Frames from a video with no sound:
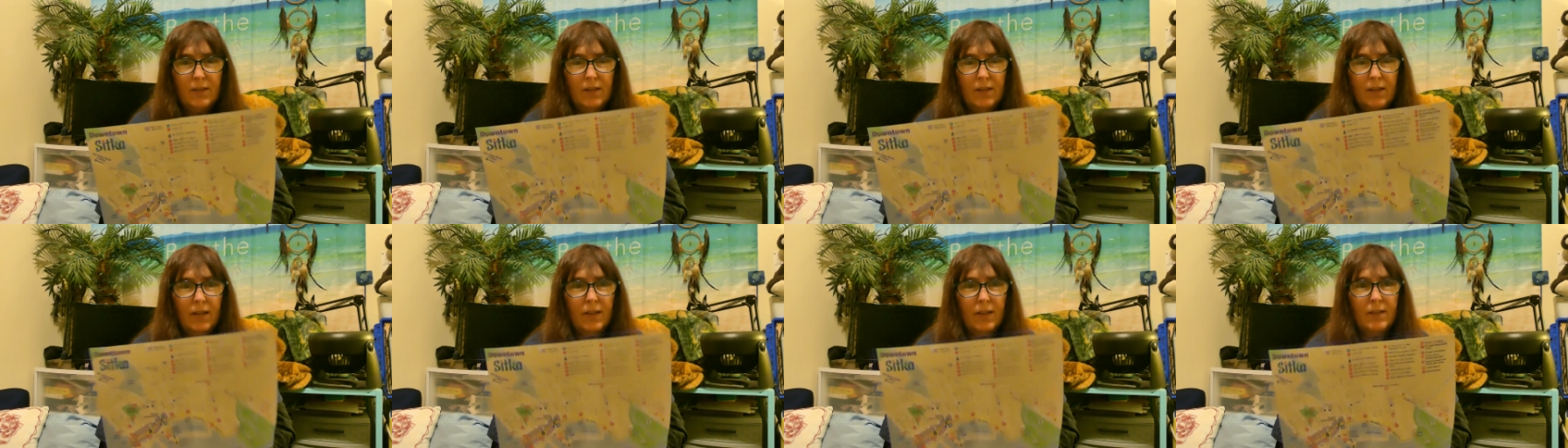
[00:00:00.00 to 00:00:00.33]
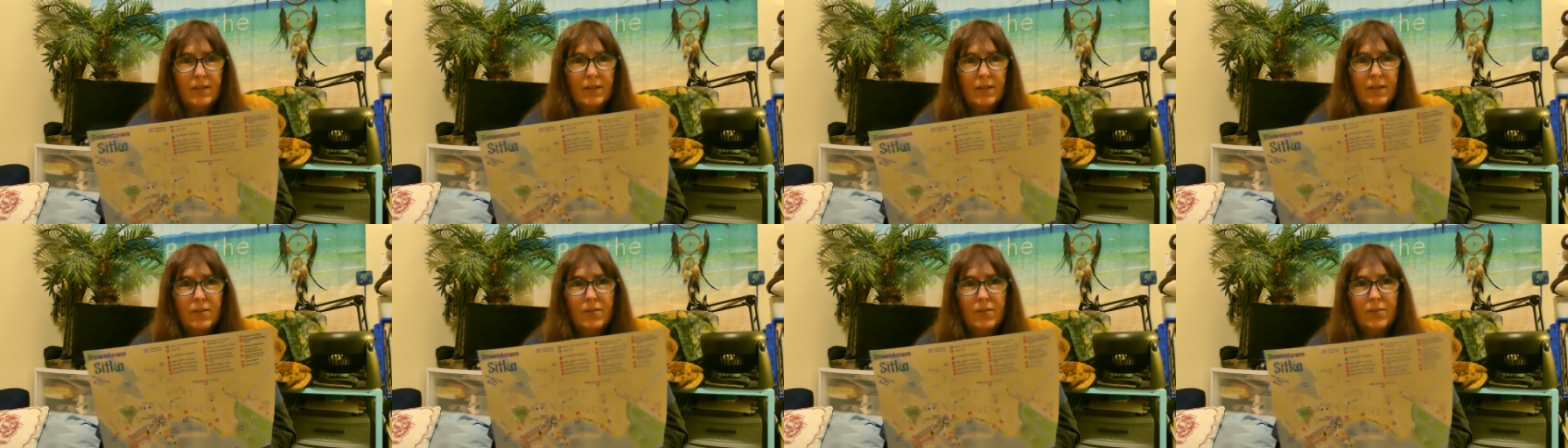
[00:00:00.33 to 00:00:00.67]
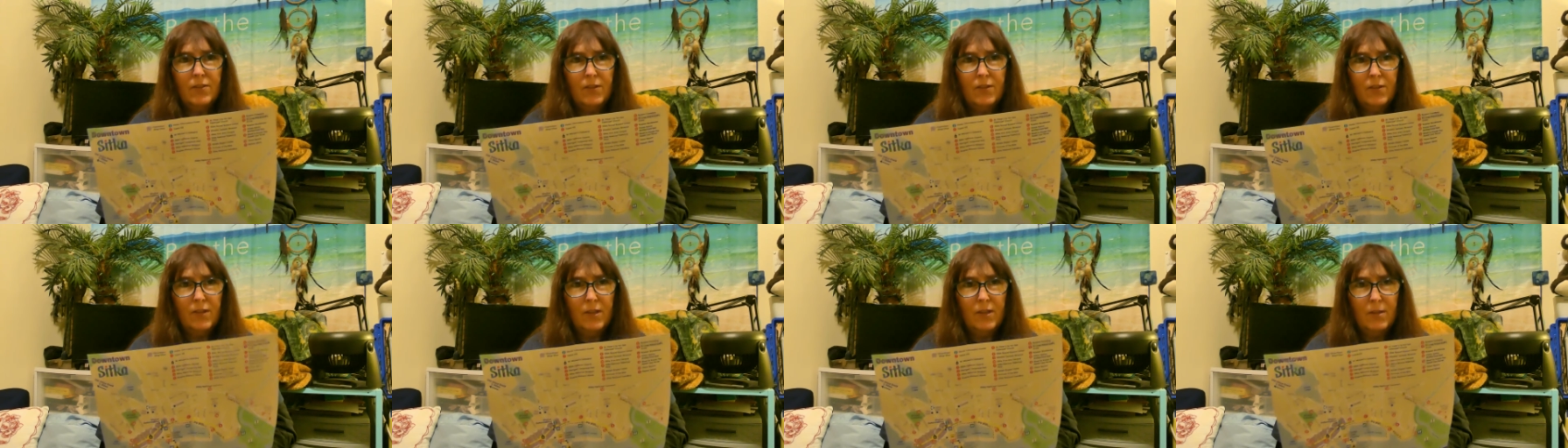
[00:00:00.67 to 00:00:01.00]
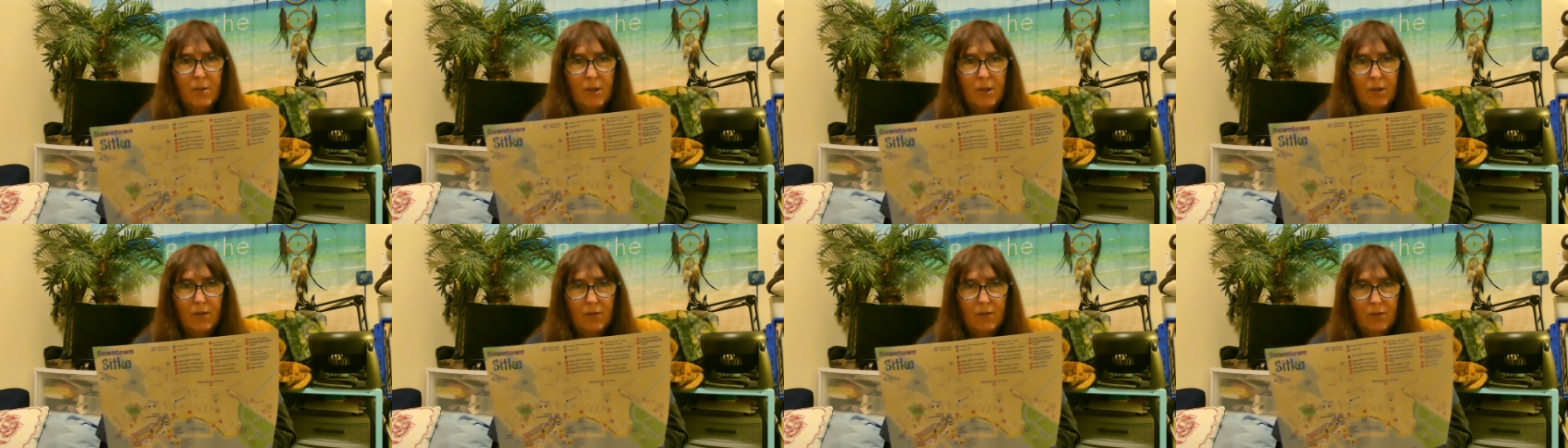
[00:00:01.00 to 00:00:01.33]
Like I said, there's only
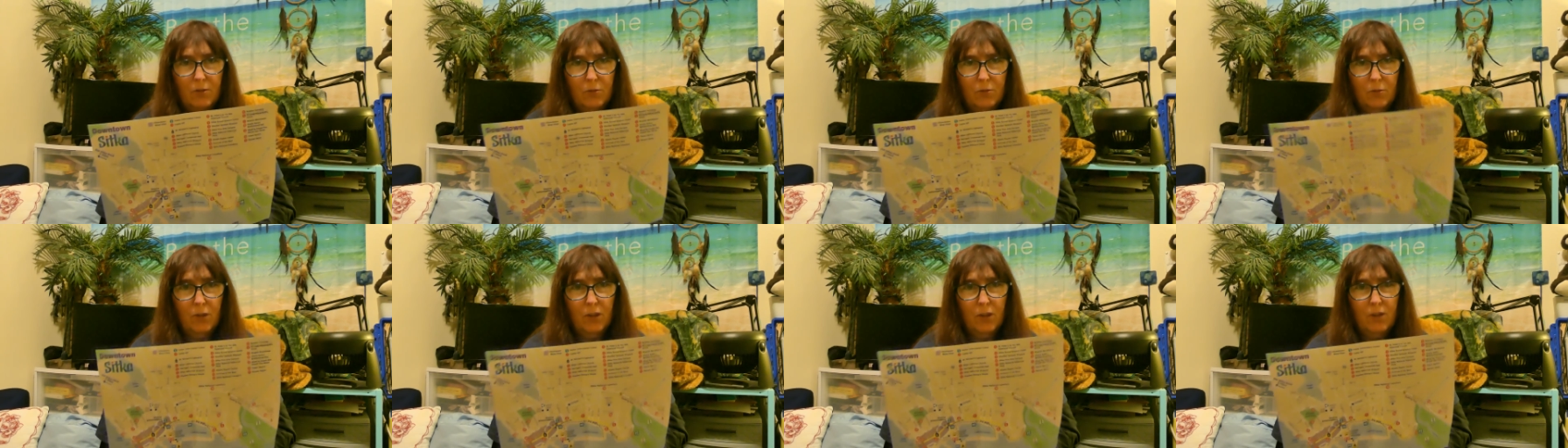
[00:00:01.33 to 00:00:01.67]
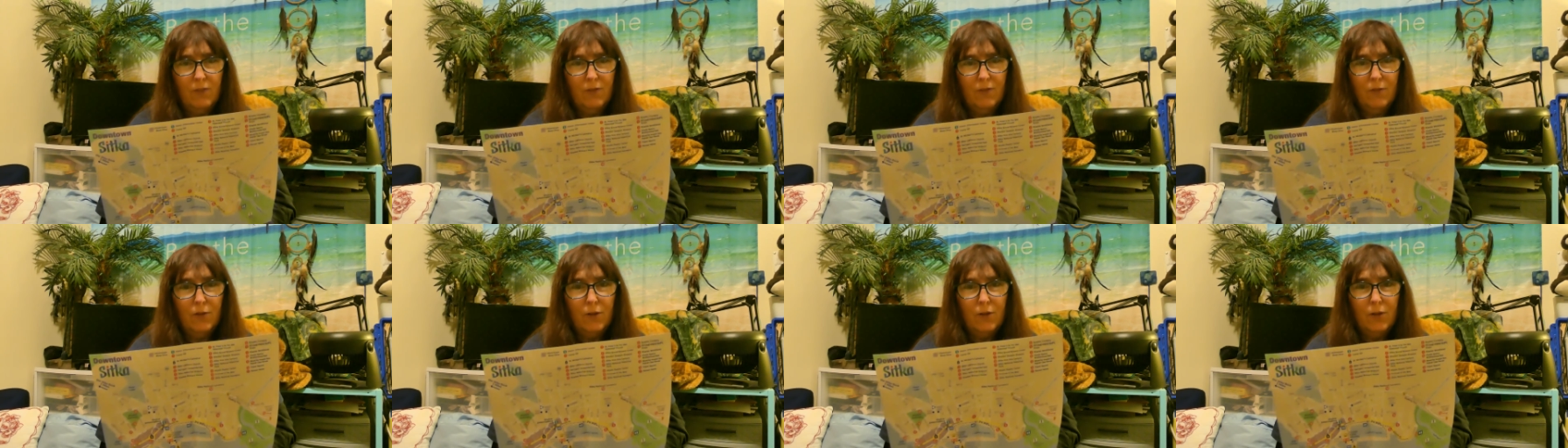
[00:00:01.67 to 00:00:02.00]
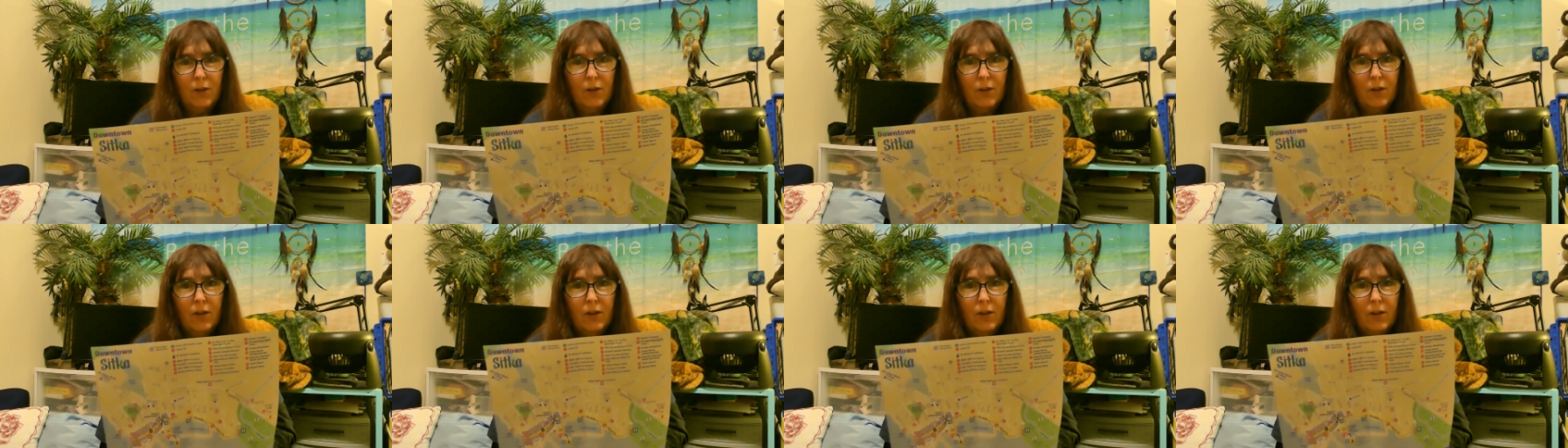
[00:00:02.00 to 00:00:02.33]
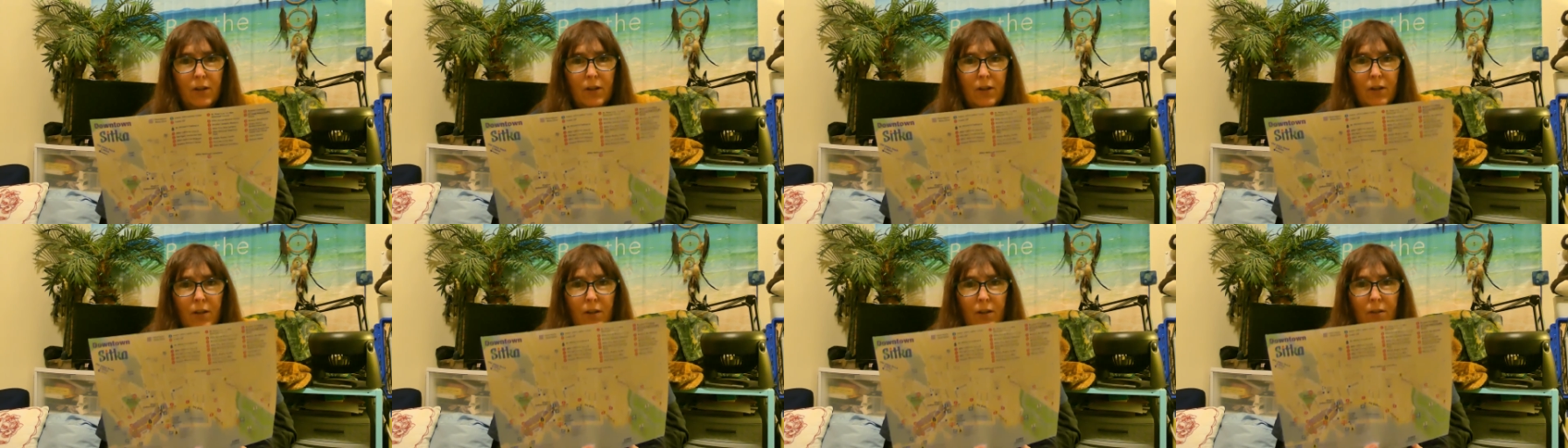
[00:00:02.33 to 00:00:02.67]
about 24
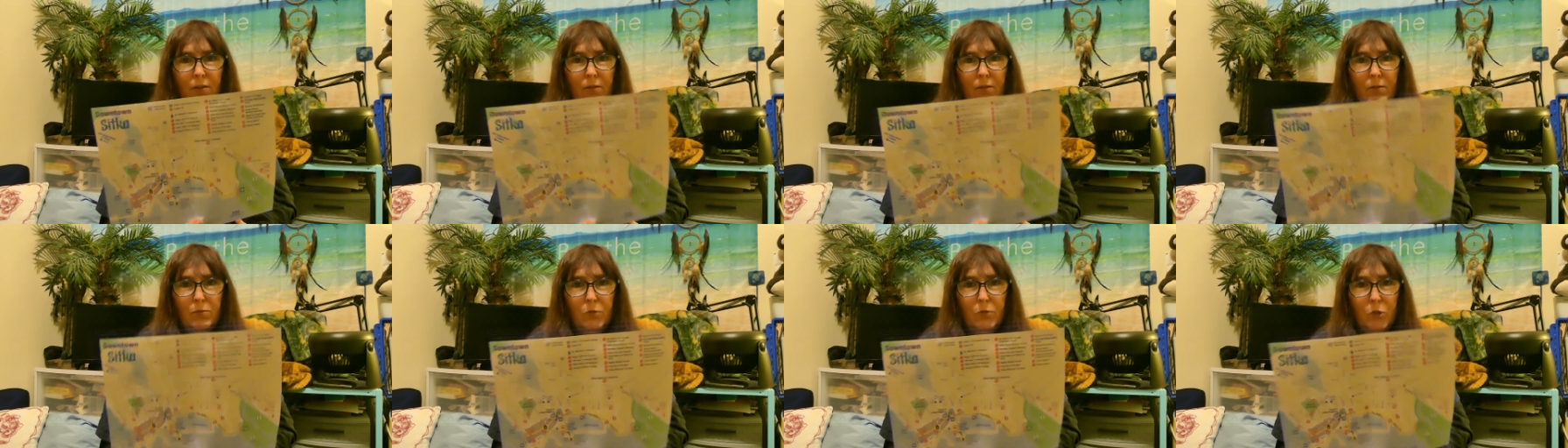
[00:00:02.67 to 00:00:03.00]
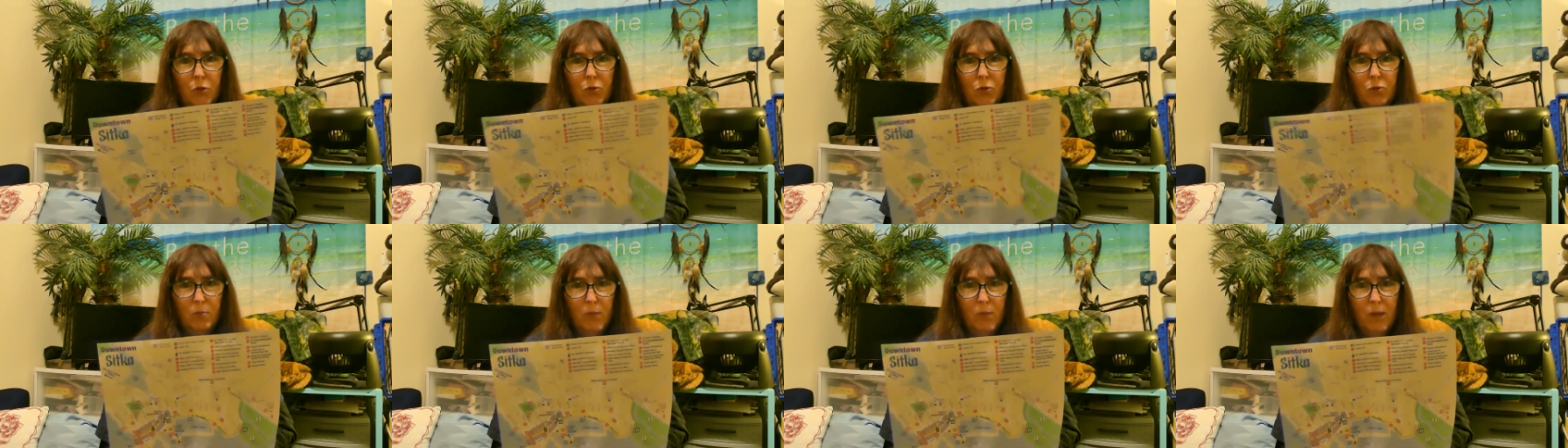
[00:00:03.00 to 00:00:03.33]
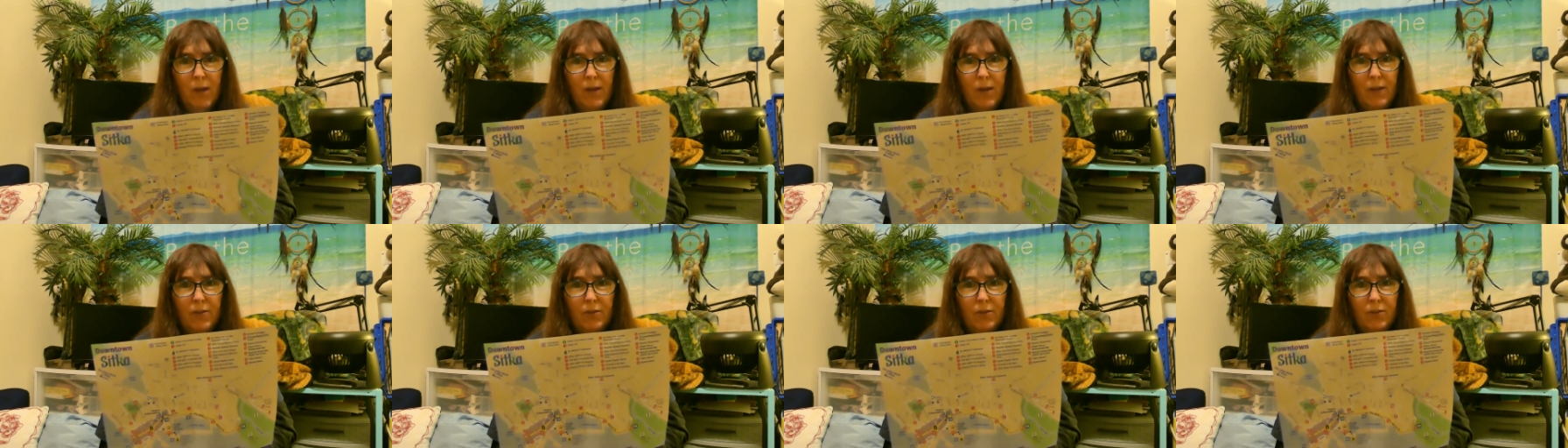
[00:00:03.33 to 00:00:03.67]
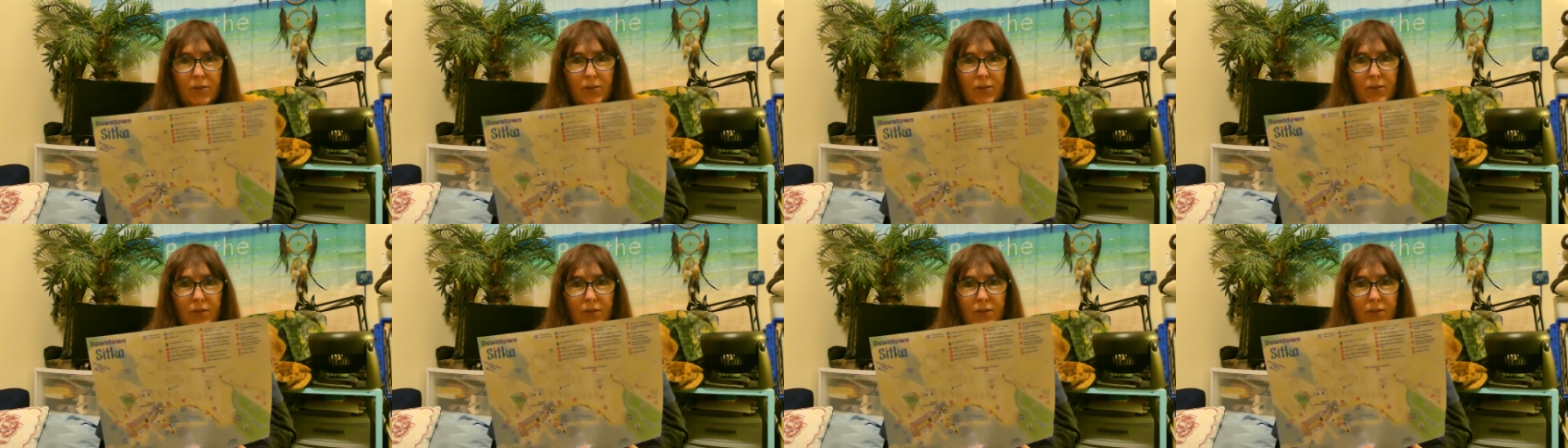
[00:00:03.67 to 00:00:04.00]
road
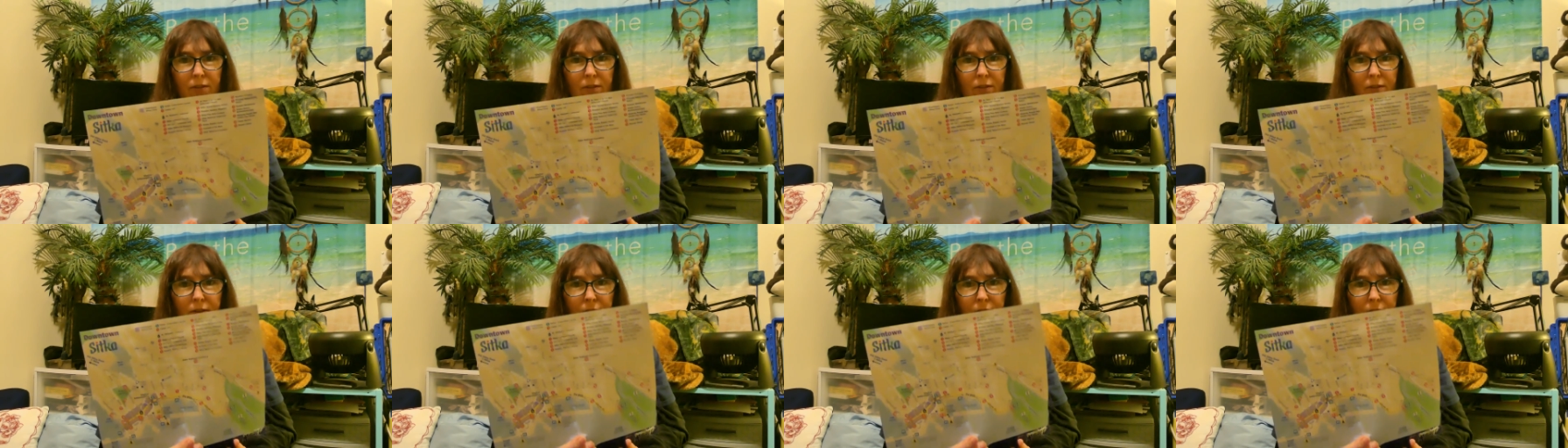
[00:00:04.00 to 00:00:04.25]
miles,